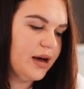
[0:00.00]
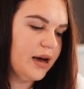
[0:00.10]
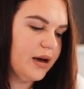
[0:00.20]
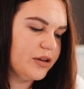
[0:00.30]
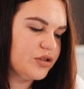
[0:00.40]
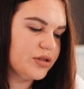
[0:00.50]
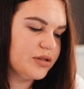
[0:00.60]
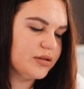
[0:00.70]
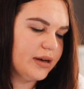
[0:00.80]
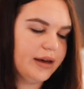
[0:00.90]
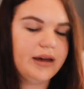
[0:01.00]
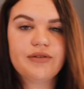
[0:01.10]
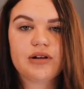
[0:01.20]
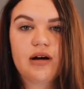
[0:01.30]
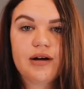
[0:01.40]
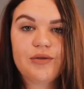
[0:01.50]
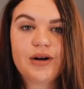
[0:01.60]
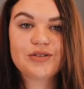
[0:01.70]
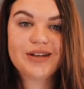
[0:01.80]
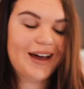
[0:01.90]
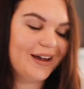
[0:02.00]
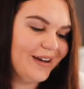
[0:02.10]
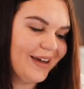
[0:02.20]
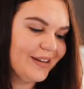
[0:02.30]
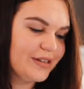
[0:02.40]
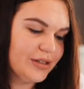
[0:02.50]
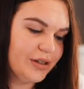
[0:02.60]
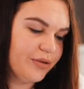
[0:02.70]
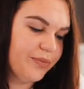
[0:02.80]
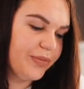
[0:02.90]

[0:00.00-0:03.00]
I haven't gotten around to adding it, so